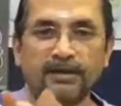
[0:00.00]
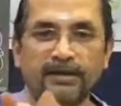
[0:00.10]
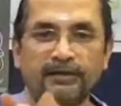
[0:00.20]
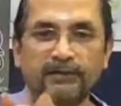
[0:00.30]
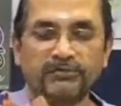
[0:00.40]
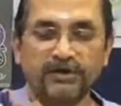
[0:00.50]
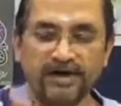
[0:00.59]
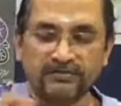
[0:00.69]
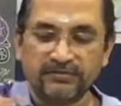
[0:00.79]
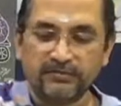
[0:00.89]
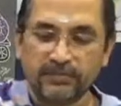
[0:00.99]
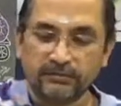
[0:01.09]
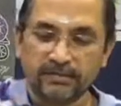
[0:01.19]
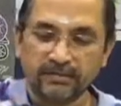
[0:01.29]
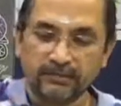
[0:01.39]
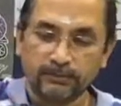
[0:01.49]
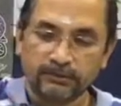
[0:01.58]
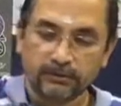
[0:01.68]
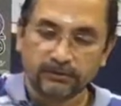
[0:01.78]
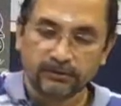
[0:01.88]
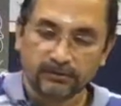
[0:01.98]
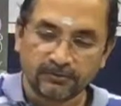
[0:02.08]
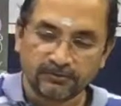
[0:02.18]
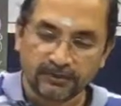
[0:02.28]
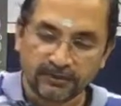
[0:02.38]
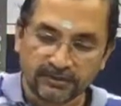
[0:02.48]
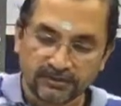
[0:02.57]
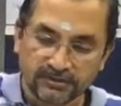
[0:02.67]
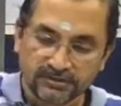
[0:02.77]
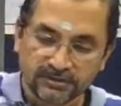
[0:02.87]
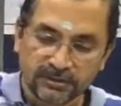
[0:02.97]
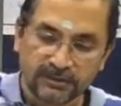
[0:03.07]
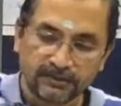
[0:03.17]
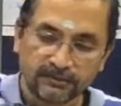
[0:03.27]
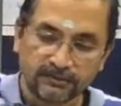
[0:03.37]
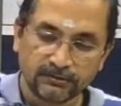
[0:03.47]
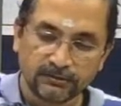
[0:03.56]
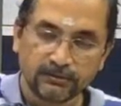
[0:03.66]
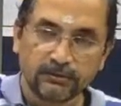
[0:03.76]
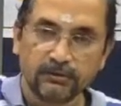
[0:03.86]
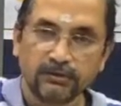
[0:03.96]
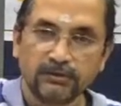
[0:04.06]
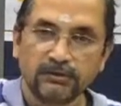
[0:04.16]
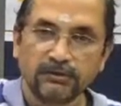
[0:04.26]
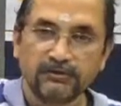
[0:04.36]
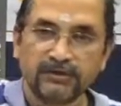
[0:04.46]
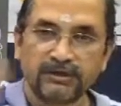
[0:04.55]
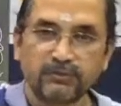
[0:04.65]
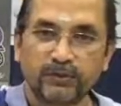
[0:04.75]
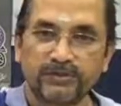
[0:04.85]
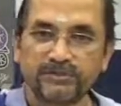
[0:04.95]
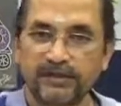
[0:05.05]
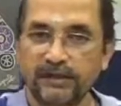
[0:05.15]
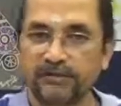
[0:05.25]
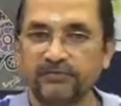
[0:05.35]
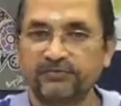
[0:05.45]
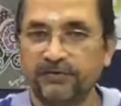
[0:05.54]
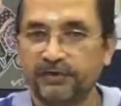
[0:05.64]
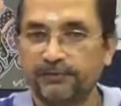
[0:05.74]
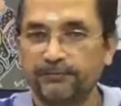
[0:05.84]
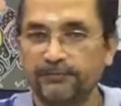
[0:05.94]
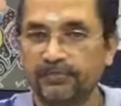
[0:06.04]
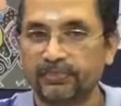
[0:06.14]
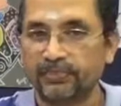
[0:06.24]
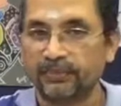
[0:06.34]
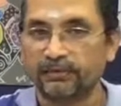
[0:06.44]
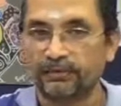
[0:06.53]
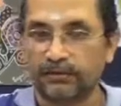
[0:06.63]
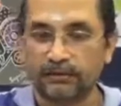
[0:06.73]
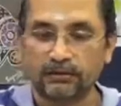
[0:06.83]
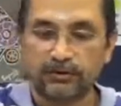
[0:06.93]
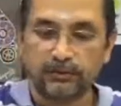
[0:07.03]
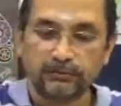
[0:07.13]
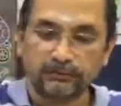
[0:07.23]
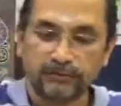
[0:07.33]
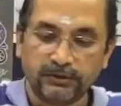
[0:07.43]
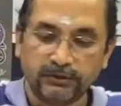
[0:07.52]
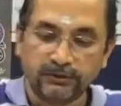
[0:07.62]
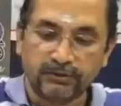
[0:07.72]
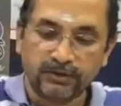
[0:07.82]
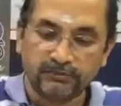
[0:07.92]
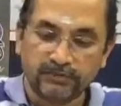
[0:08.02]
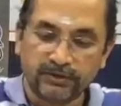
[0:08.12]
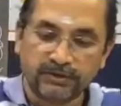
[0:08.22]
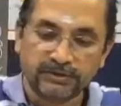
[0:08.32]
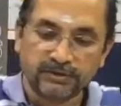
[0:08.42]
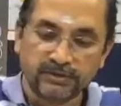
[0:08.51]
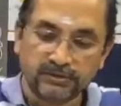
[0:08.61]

And once you have this, you can basically put it on top of the Ganesha's head. So that's one style of crown that you can make for Ganesha.